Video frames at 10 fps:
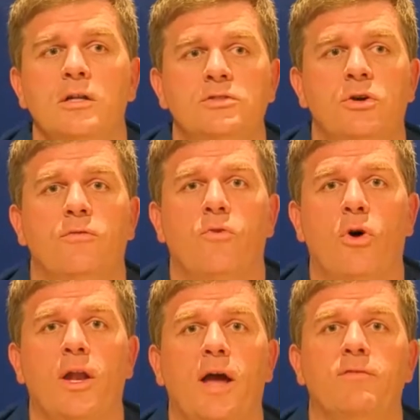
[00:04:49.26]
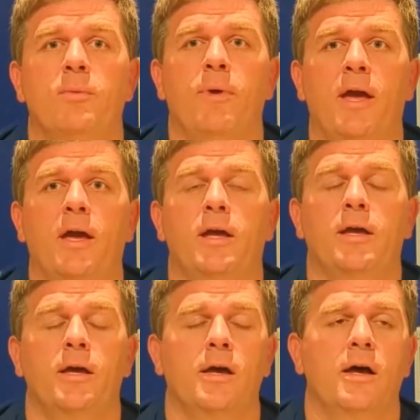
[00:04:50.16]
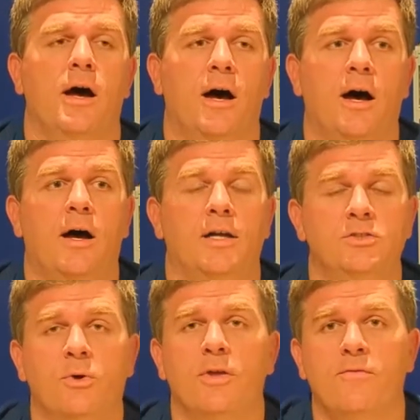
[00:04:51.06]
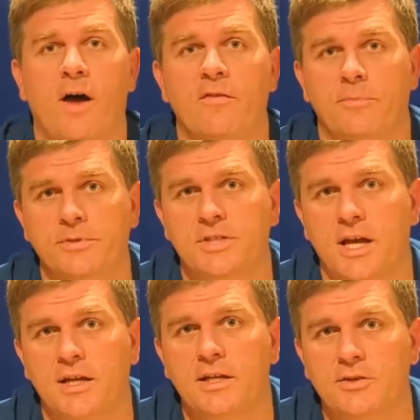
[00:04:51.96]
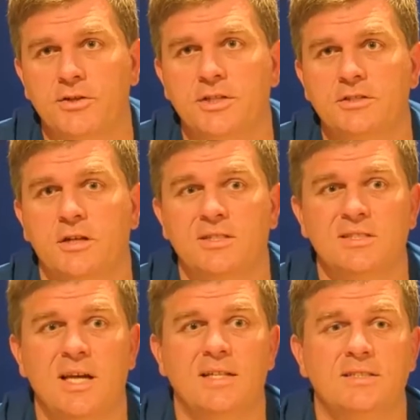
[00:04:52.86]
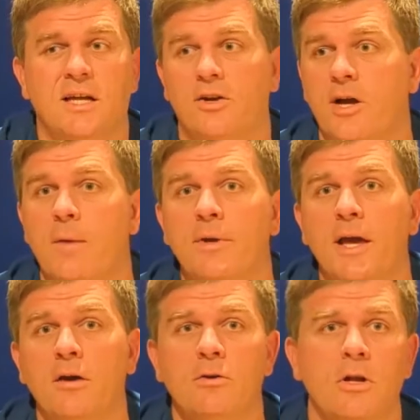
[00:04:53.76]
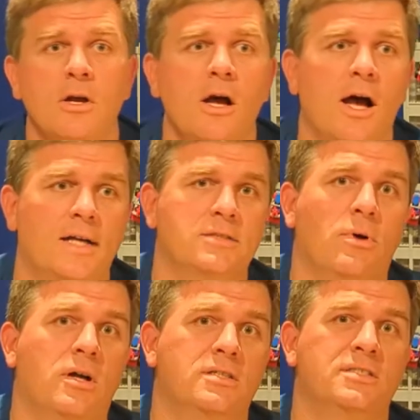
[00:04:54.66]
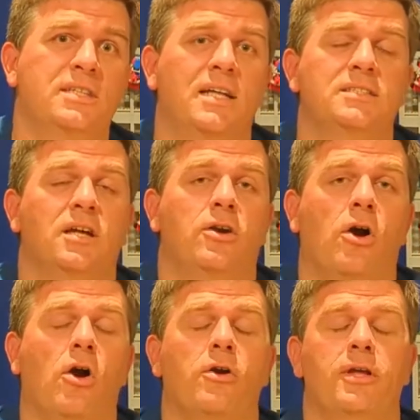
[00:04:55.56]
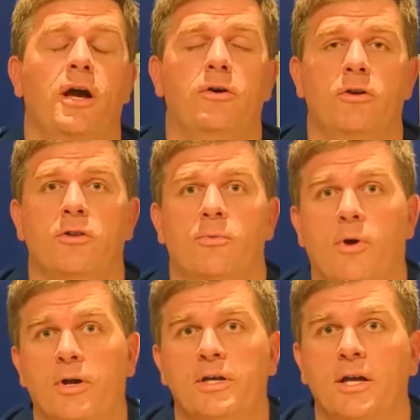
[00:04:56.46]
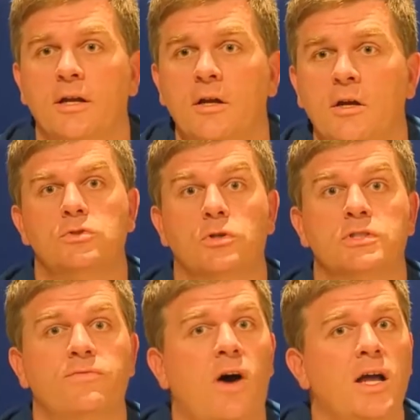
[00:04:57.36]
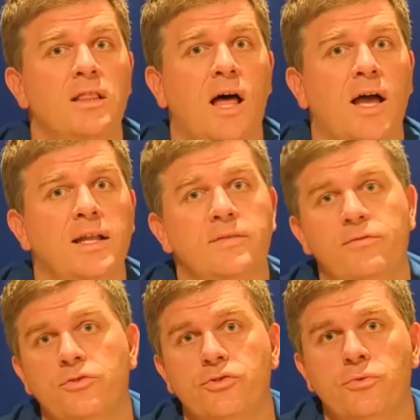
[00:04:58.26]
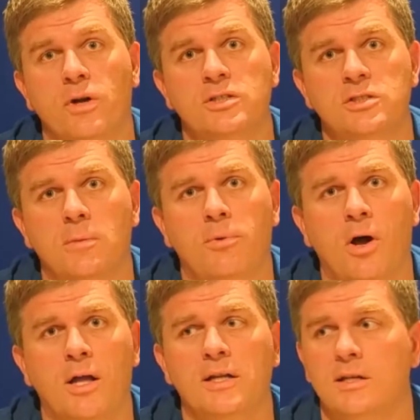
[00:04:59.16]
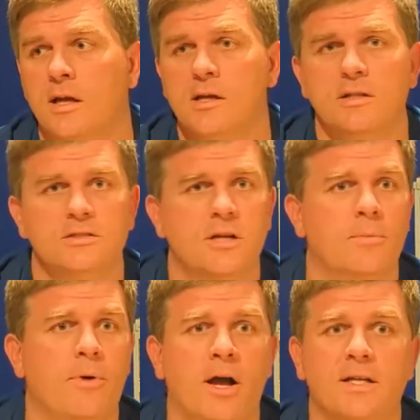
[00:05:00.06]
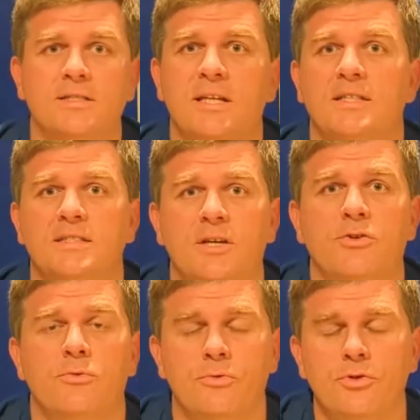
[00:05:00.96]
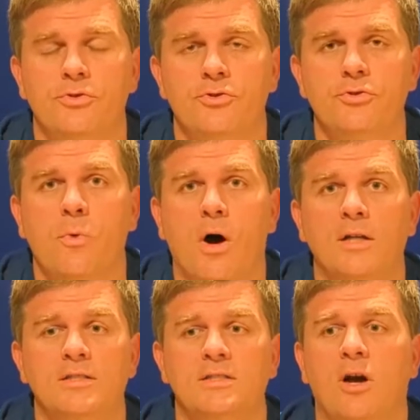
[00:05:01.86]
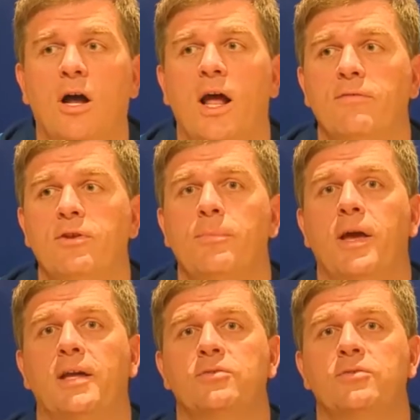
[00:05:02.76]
to avoid having to pay a 25% increase on sets that are coming out as well as sets that are already out on the market. So it's a fine line if you do want to jump on and start buying sets that you do want and not having to pay a